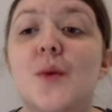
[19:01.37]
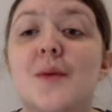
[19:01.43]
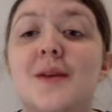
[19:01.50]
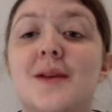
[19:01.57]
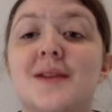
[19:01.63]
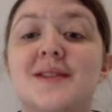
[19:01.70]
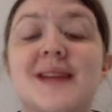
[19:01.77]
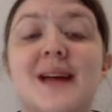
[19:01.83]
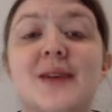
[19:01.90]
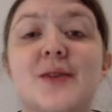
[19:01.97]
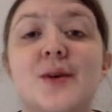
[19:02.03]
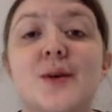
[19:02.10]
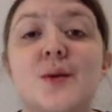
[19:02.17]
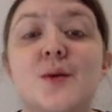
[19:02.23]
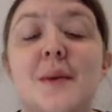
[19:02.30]
criminal
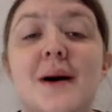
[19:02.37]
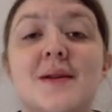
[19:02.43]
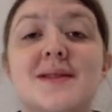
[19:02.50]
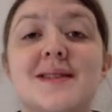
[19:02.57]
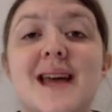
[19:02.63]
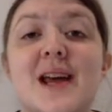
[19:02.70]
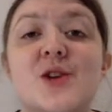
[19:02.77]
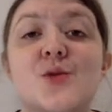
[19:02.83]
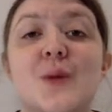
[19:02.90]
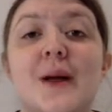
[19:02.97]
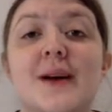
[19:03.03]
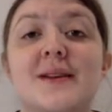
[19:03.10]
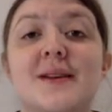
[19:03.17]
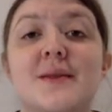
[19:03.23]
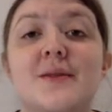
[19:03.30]
statute about
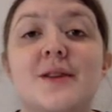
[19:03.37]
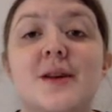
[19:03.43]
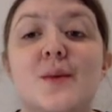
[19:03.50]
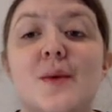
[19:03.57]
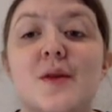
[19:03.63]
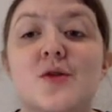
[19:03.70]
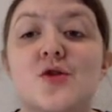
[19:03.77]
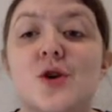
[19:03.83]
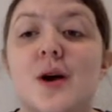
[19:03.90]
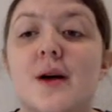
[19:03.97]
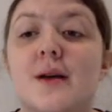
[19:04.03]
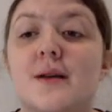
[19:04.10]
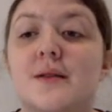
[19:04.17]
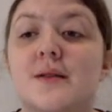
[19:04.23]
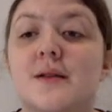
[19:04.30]
sexual activity with a
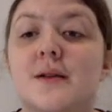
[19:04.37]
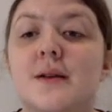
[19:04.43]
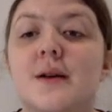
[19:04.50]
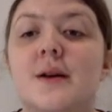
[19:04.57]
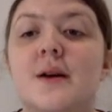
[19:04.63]
child.